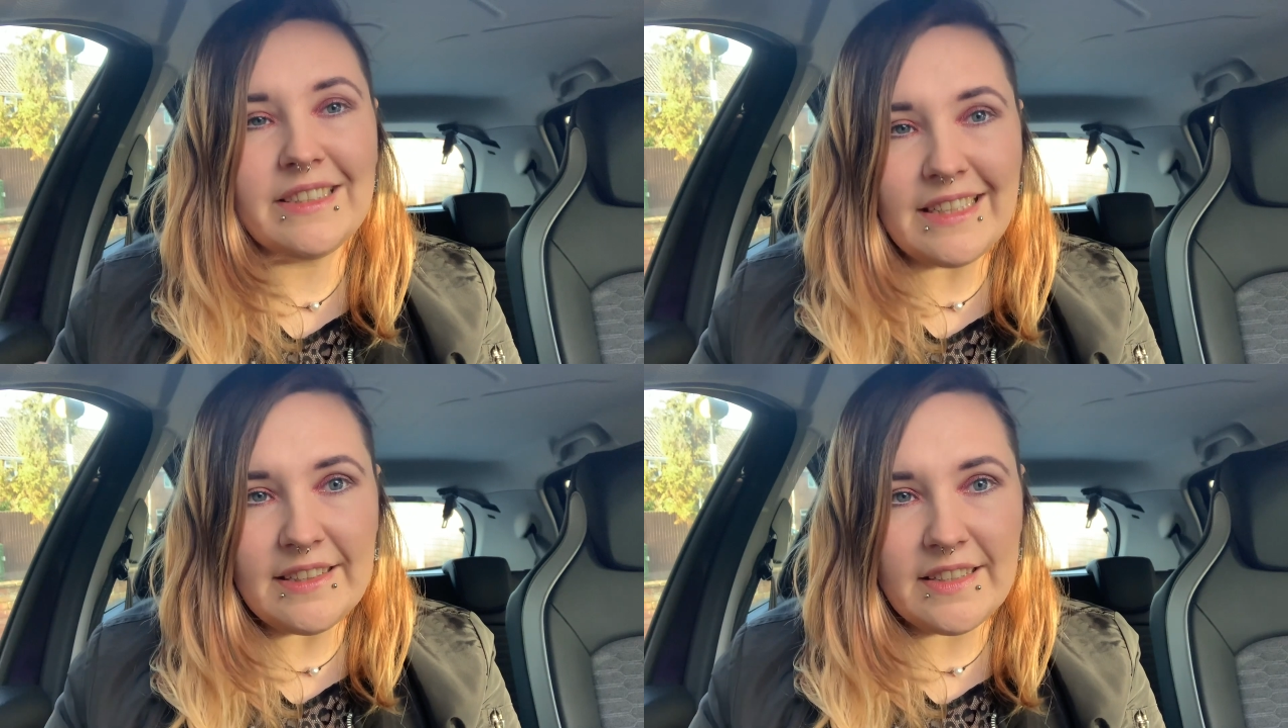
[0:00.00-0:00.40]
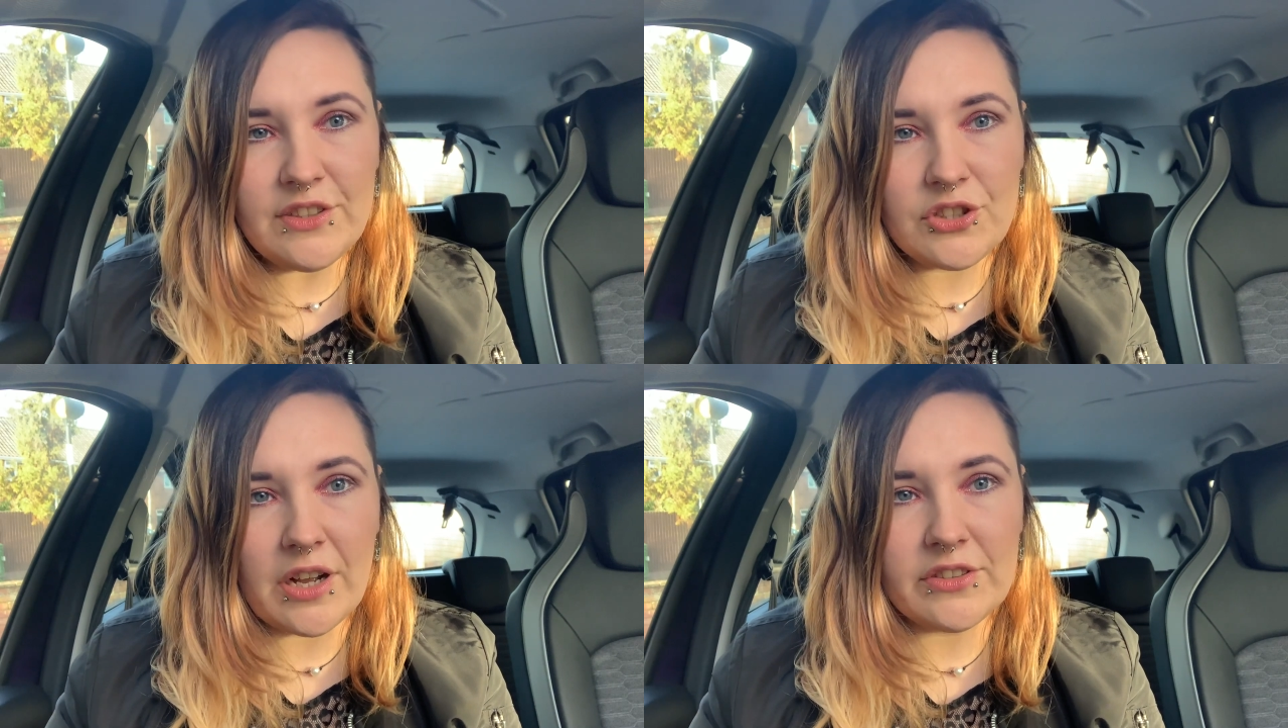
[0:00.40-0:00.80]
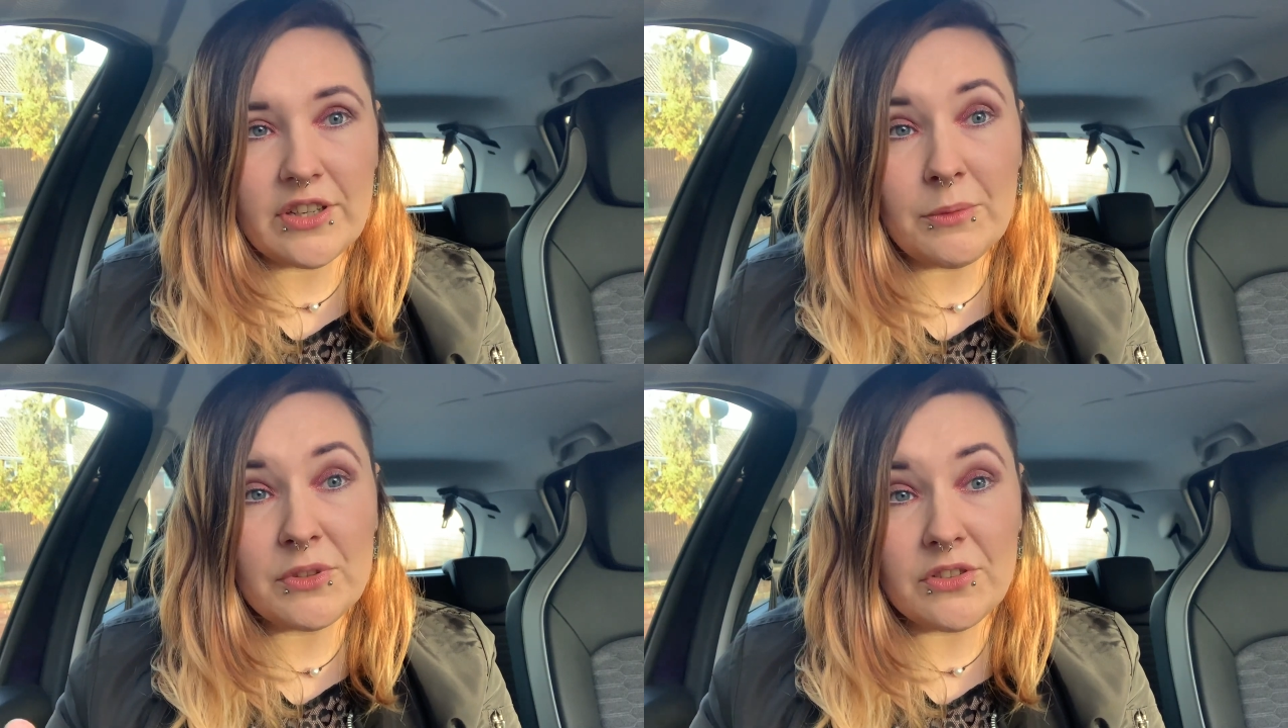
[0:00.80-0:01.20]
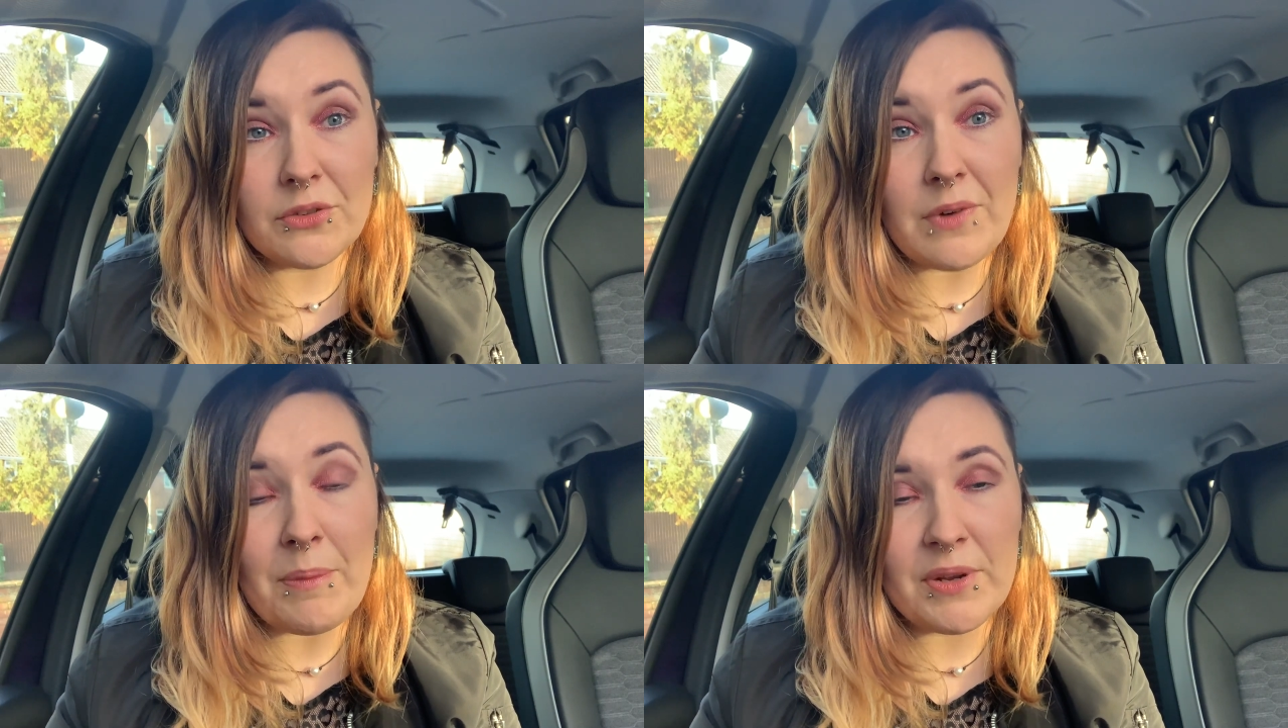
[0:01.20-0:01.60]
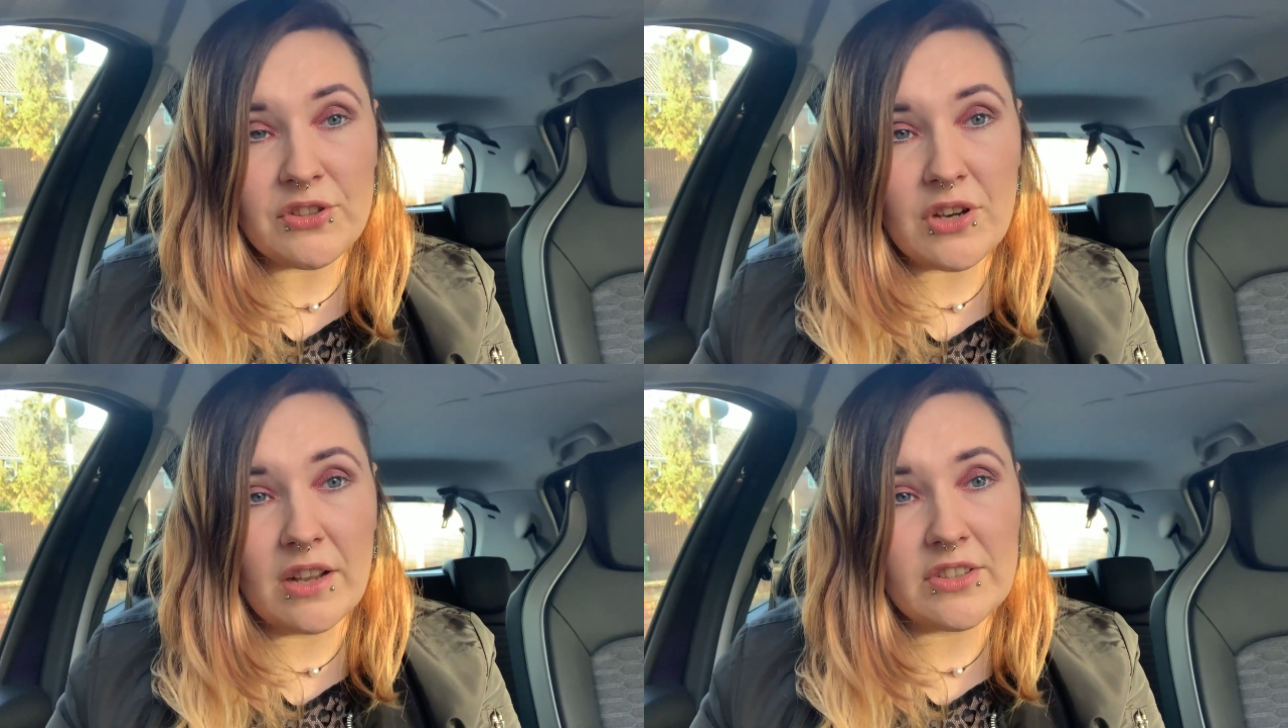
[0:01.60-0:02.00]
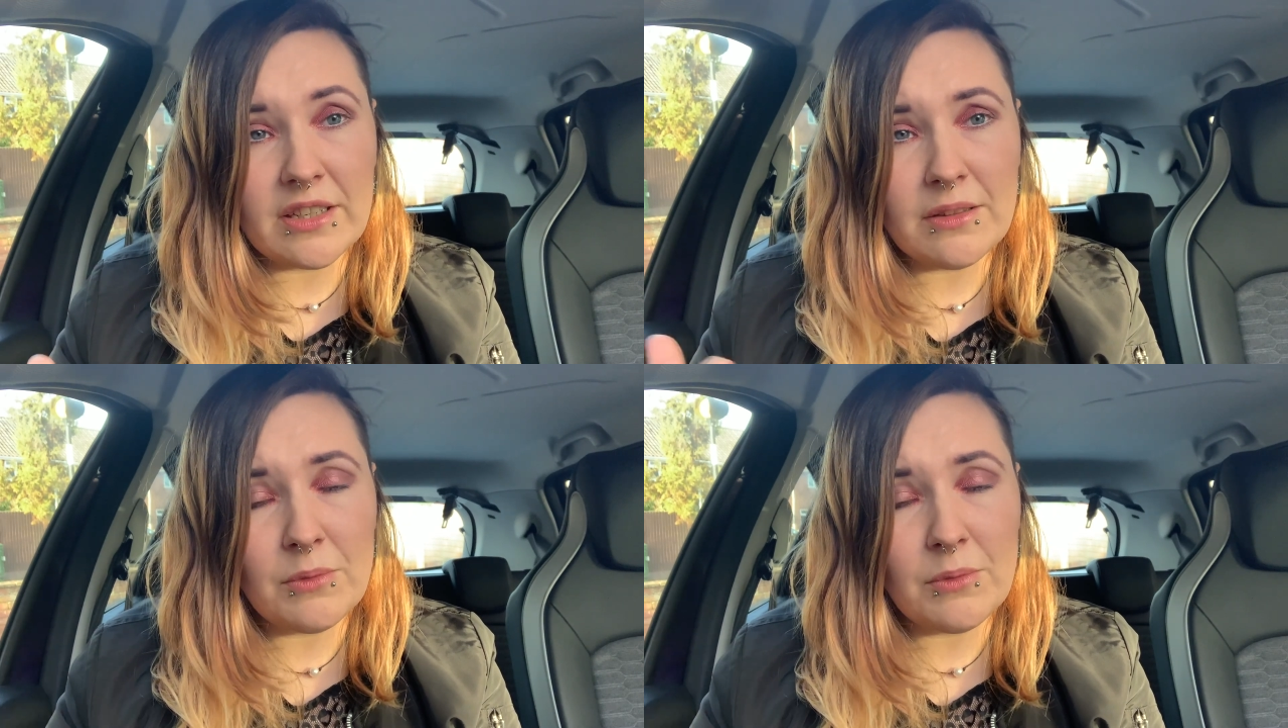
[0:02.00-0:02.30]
DC charging, which is the rapid charging,